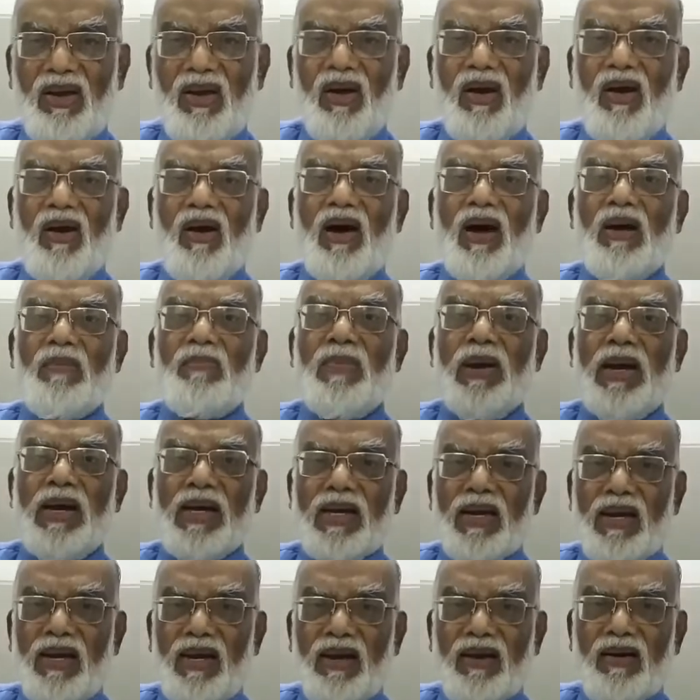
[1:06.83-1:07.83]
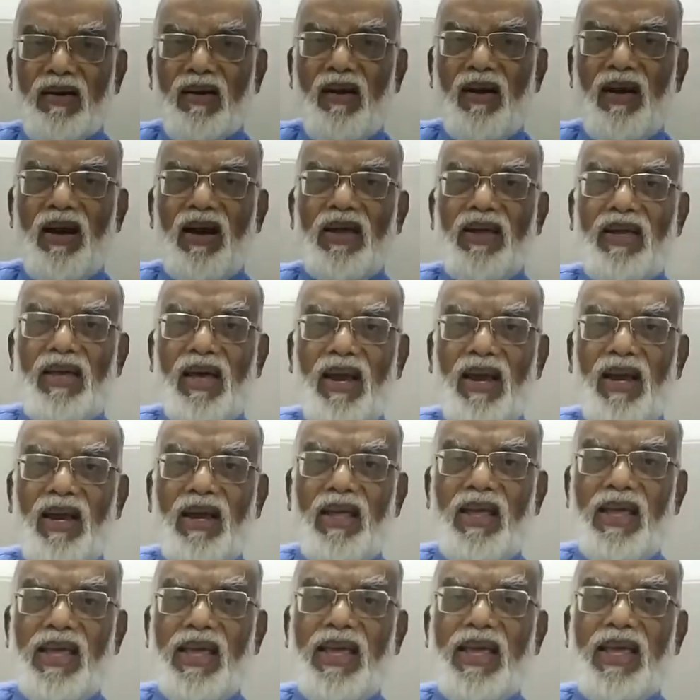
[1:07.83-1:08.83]
or medically called
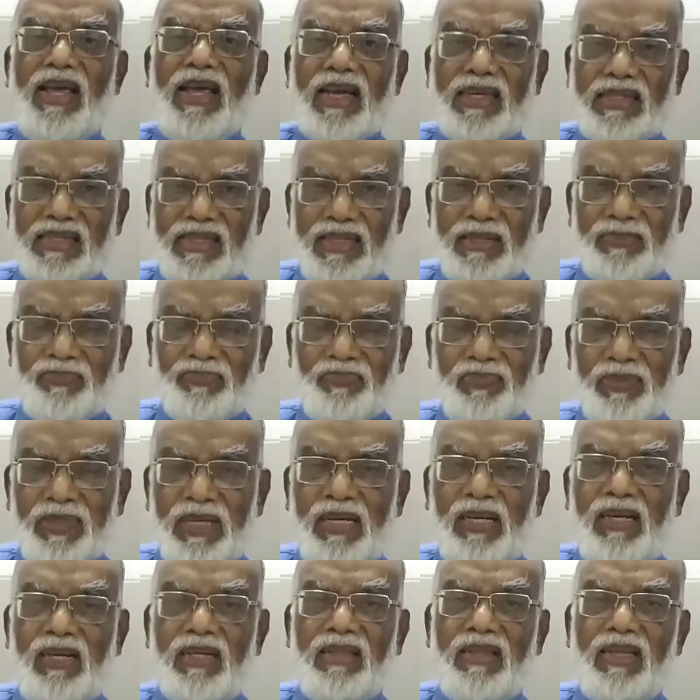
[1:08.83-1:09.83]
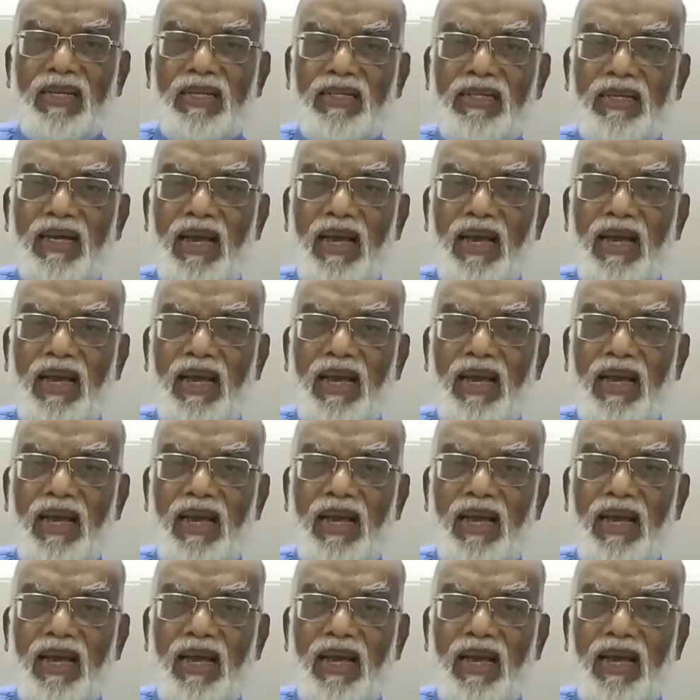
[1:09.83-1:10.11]
LES. This